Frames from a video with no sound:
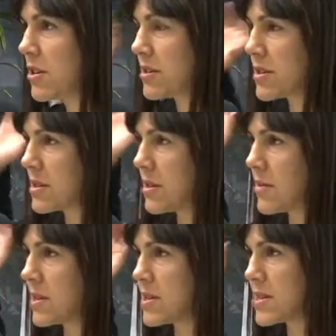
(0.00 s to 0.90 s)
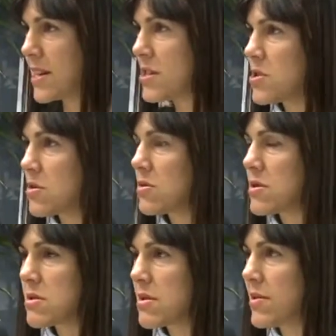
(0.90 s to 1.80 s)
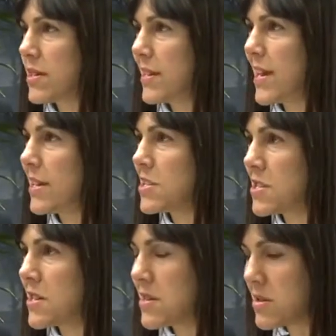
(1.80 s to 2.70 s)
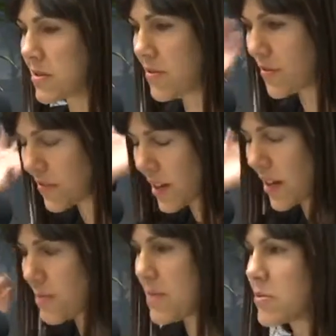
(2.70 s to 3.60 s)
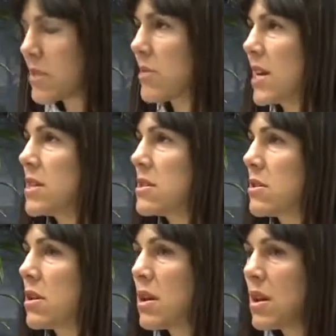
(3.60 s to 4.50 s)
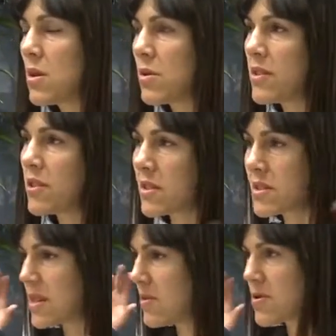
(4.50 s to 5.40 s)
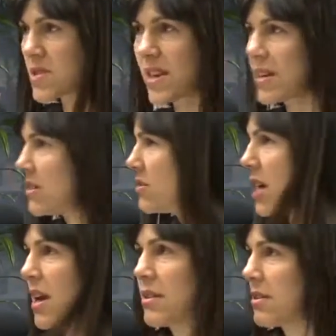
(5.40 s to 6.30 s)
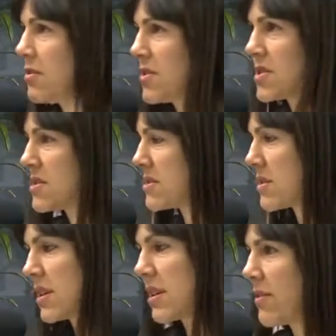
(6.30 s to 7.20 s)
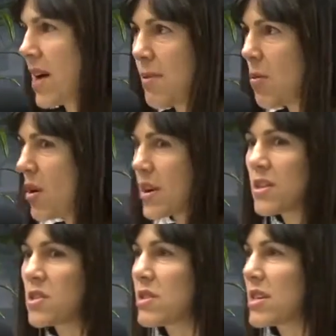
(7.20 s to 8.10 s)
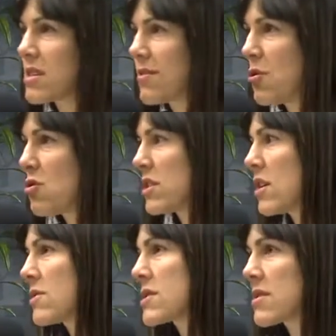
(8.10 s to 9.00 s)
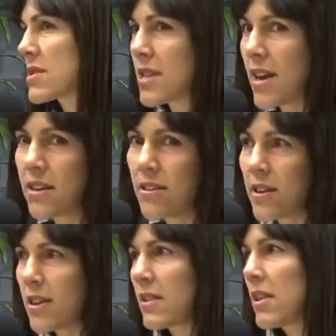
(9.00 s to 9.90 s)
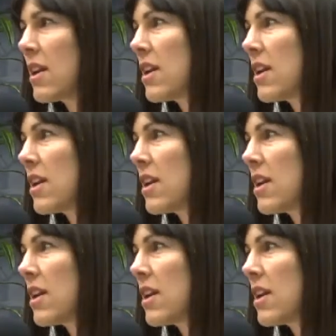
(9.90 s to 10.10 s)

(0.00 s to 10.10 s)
You've got this devil and this angel, who's sort of an analogy that sort of, people can relate to, where you've got this devil saying, you can't do this, give up, what are you doing this for, no one's going to say anything, and